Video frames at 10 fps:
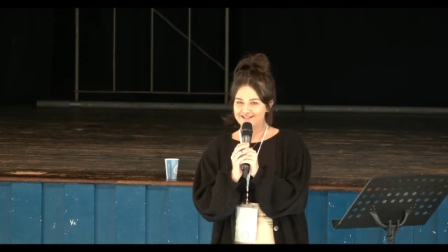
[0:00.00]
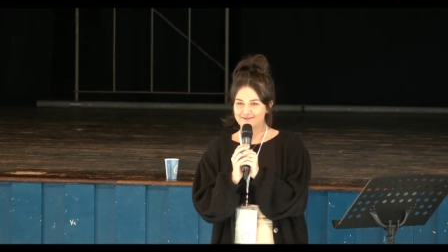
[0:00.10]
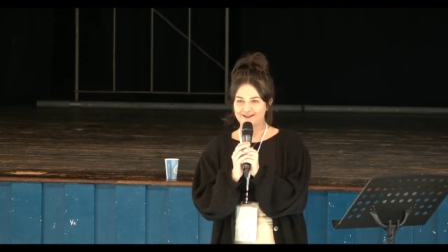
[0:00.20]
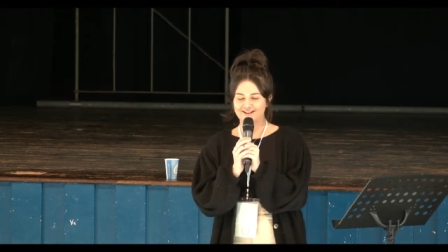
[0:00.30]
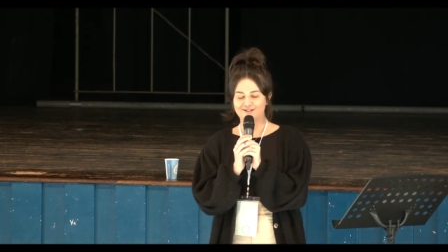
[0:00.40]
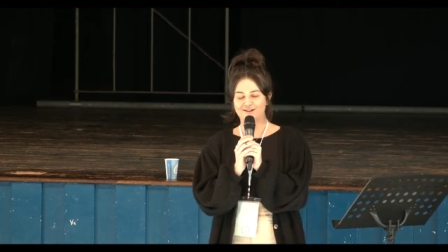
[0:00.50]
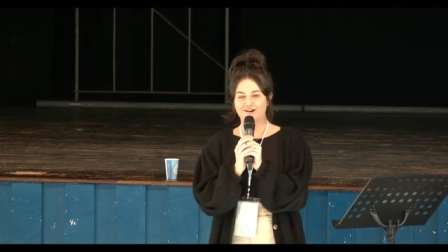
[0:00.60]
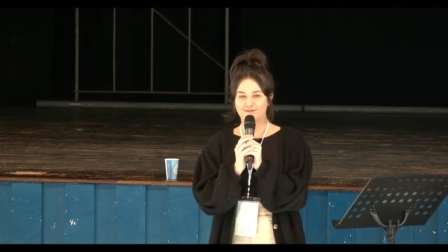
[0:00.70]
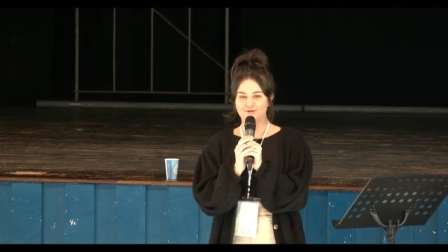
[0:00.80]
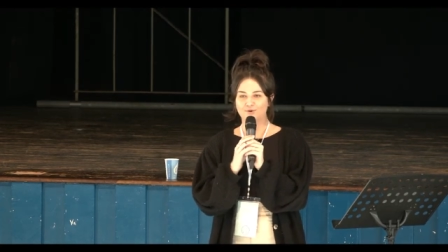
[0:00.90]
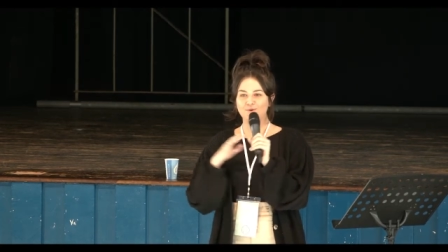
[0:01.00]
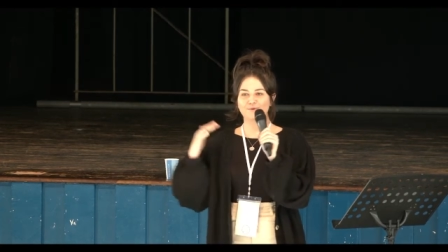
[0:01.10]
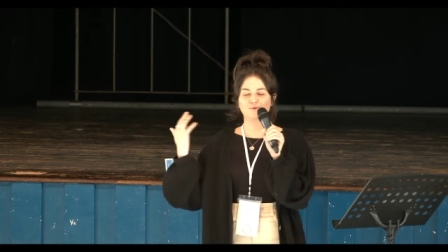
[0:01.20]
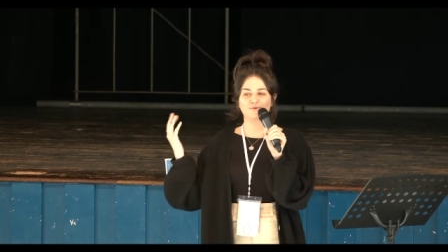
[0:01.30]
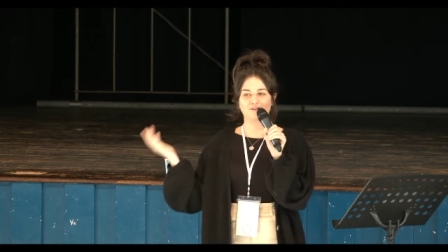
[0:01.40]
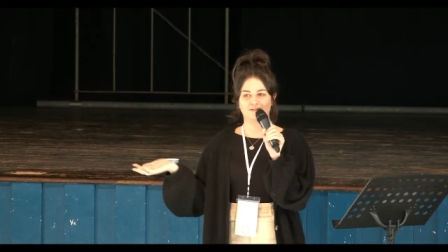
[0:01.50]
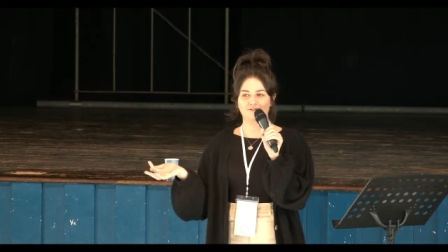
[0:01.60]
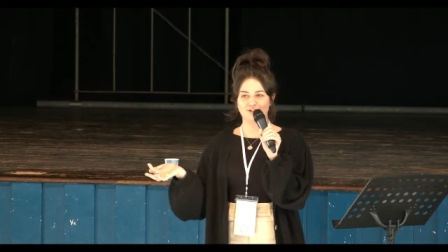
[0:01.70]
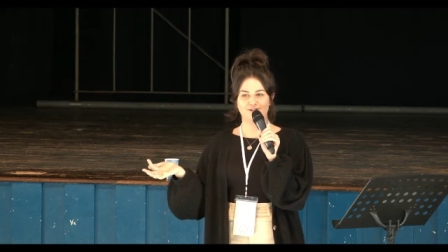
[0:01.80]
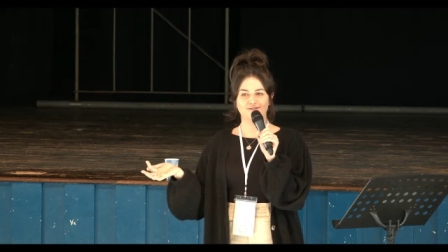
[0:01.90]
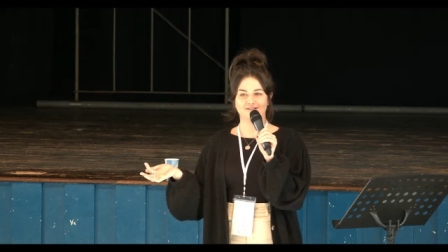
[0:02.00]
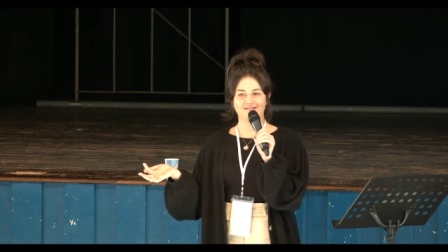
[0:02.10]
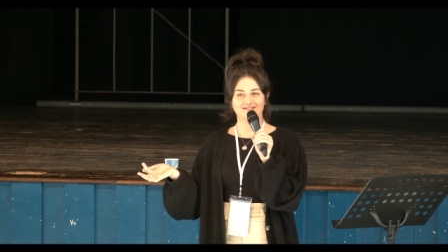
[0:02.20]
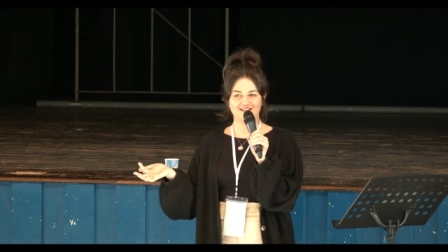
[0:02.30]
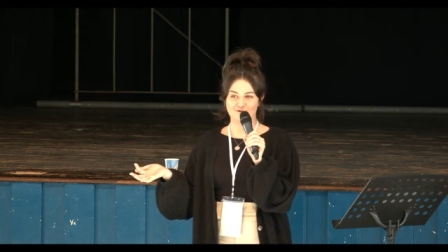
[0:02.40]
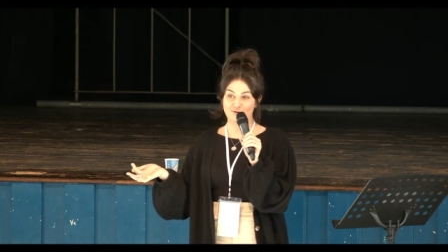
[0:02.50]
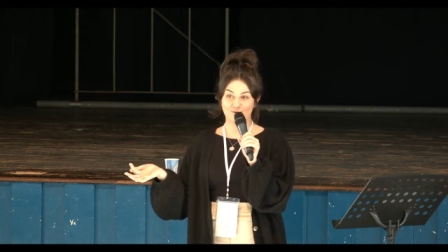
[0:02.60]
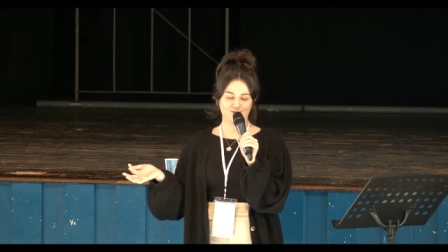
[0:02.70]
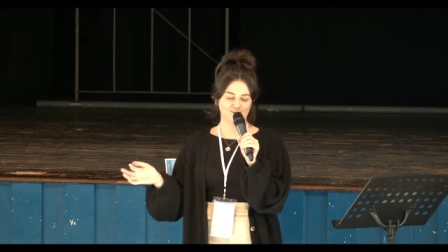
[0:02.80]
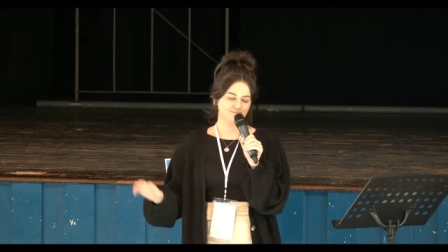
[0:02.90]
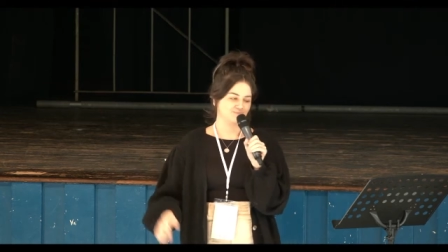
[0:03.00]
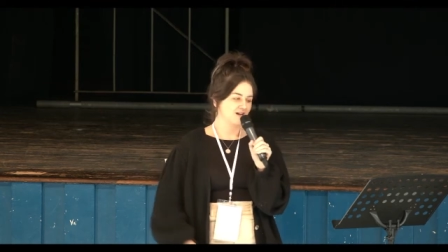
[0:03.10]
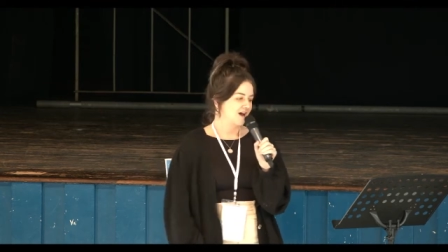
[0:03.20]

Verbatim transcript: So I get to look after all the lovely students in Totton.